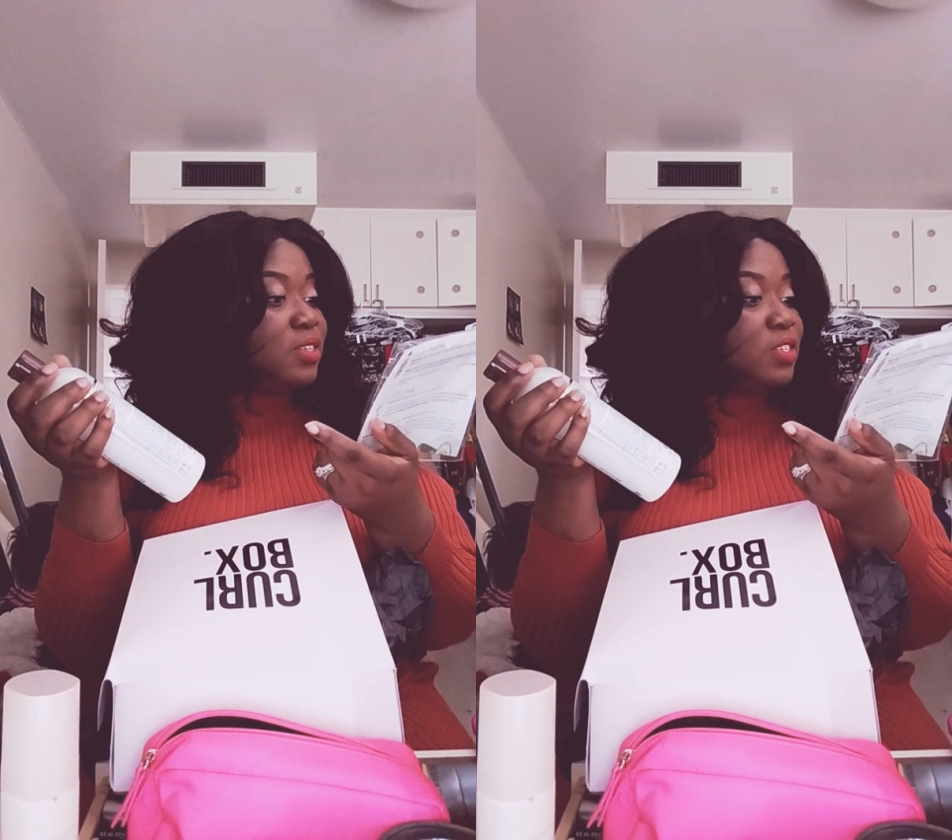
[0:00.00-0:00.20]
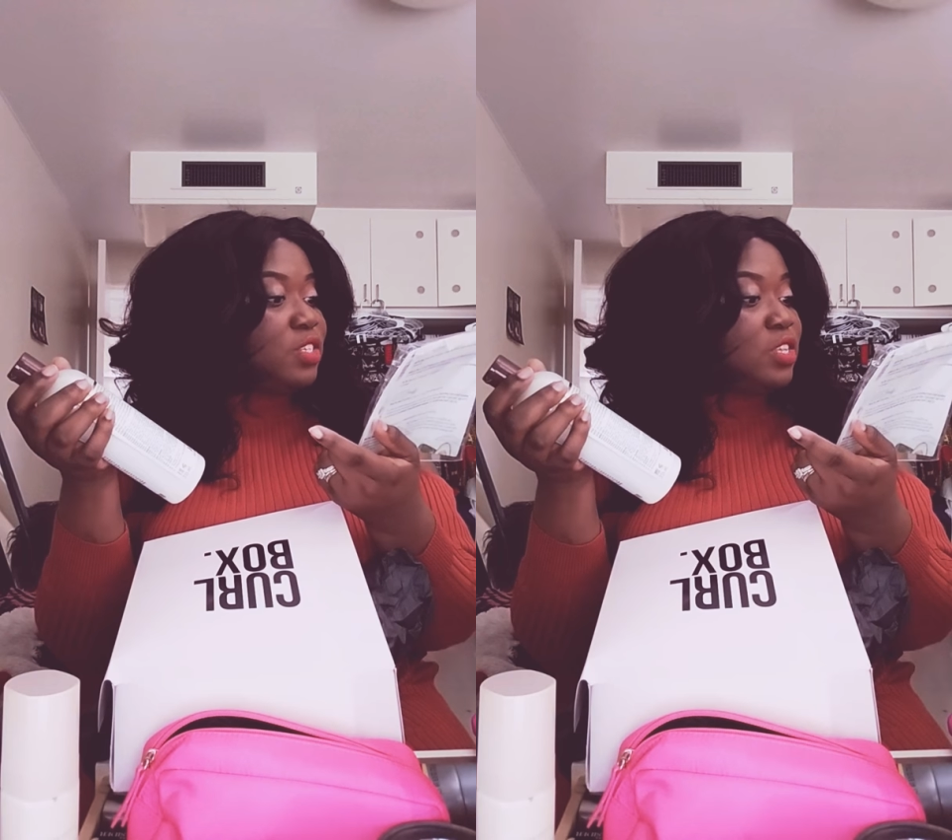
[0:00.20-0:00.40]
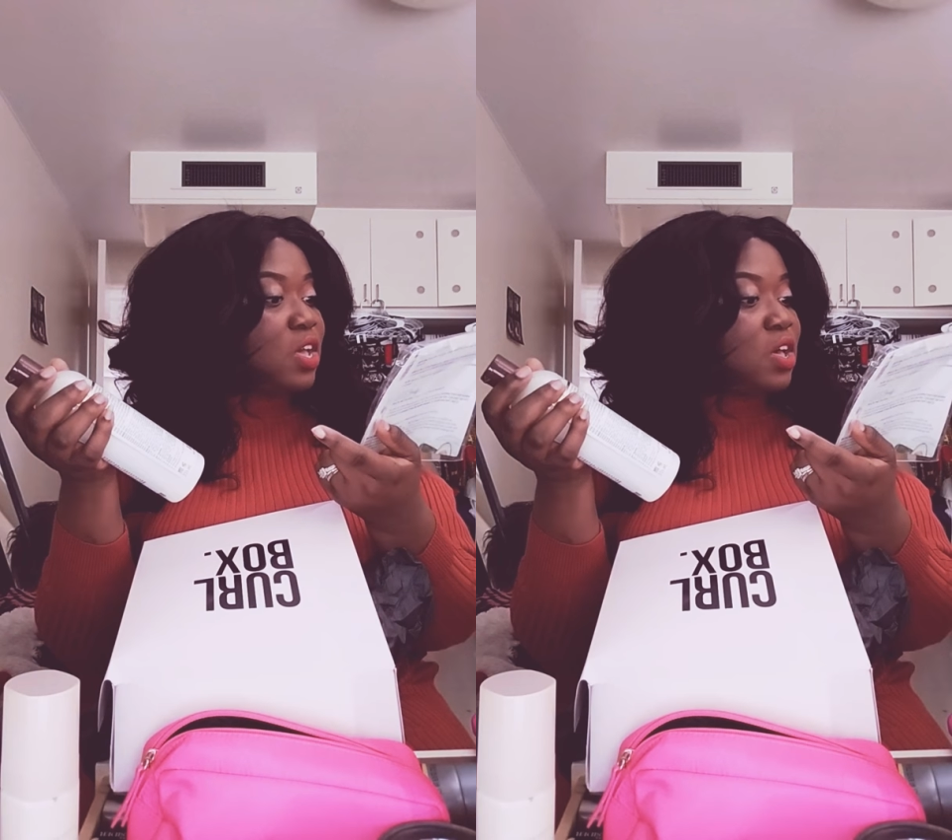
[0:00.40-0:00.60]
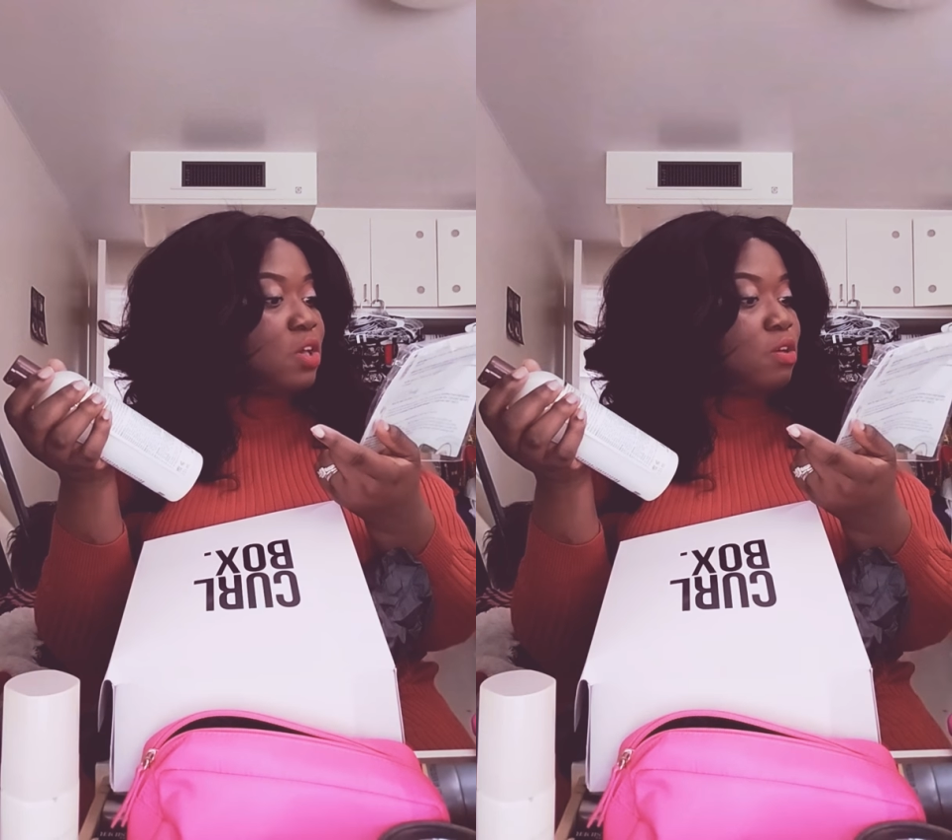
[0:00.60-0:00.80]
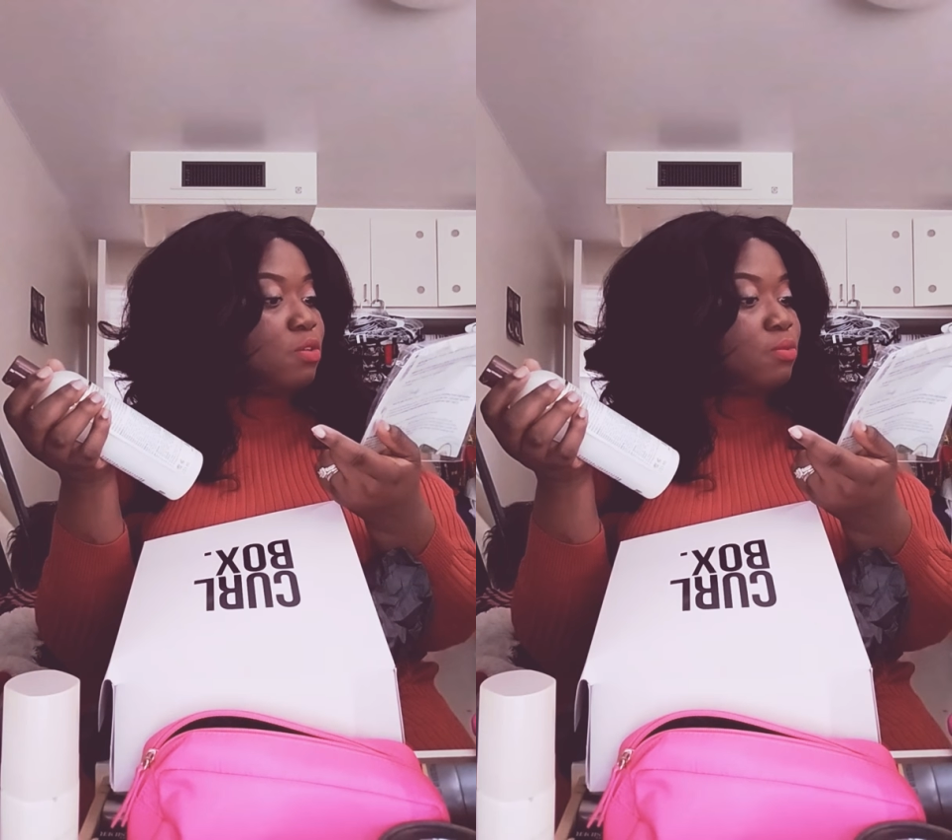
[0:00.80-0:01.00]

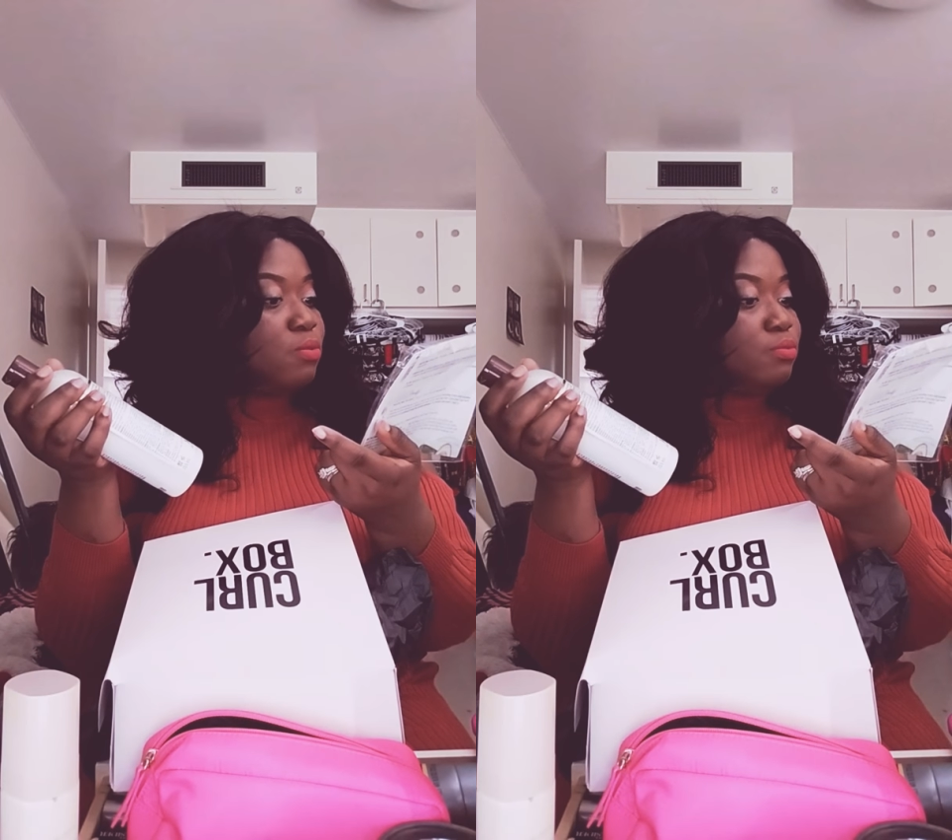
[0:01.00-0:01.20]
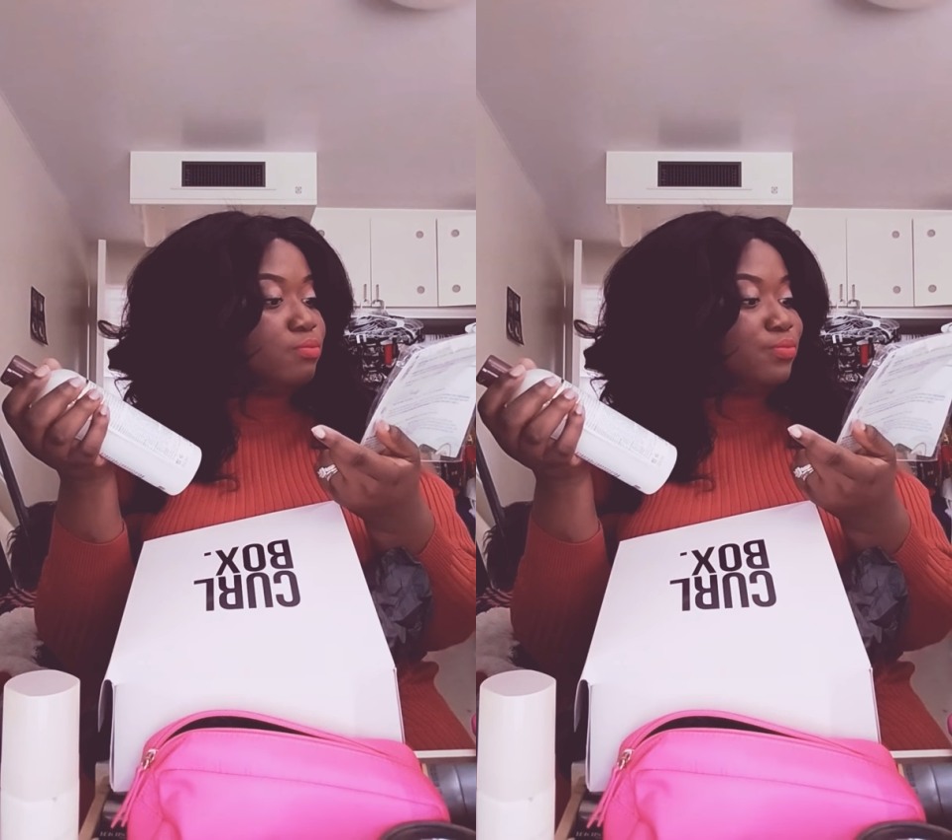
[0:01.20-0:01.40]
So